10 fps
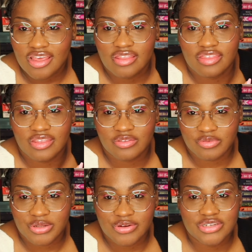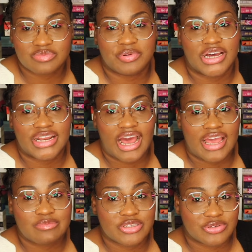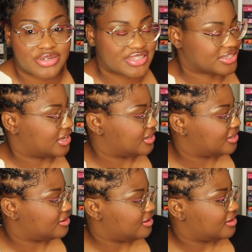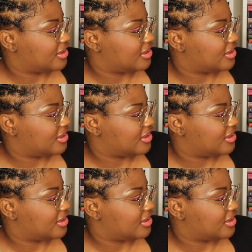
than thrillers, but I am so excited,